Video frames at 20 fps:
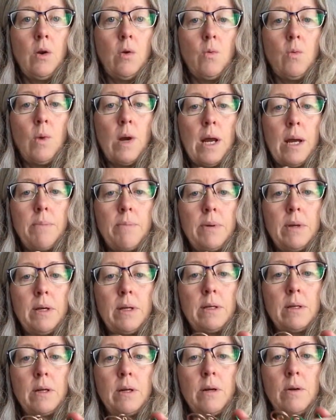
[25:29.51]
wrap
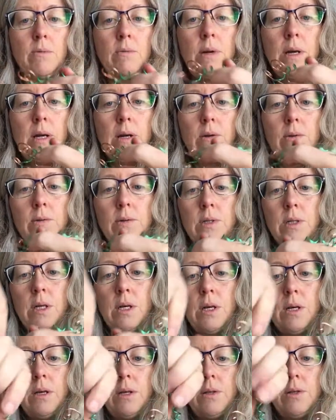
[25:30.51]
it around
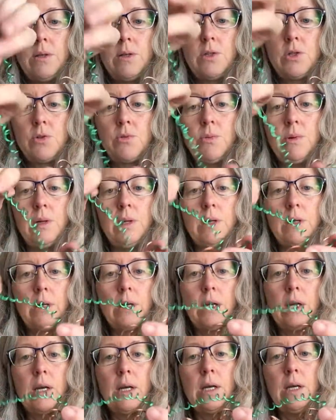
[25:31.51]
the tree,
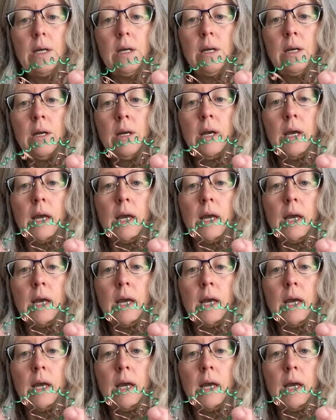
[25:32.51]
okay?